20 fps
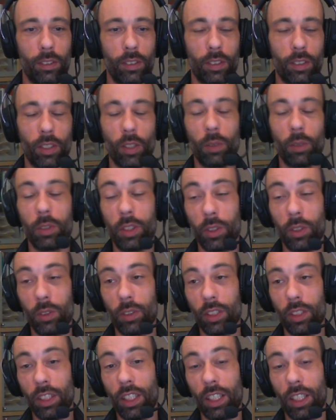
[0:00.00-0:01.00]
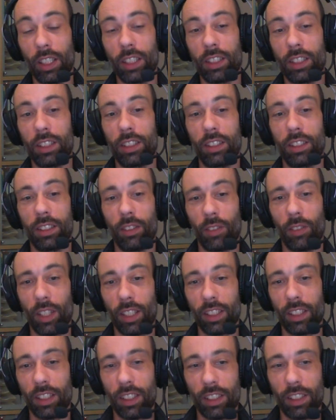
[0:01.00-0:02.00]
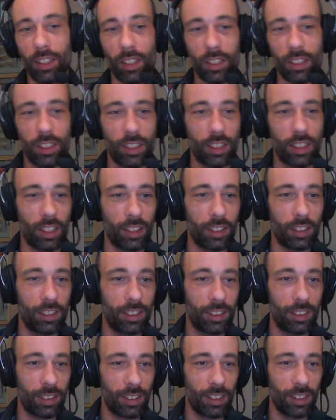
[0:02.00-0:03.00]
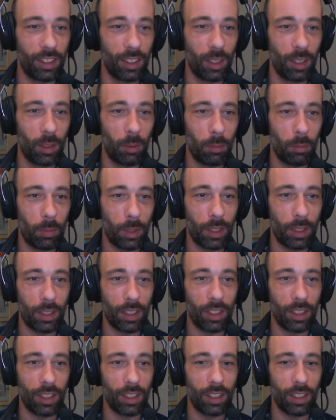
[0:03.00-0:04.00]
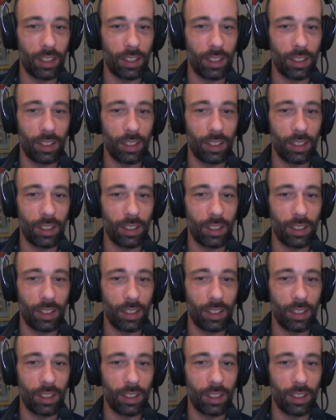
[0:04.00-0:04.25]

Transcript: talk with you in English and write it in Dutch. So pretty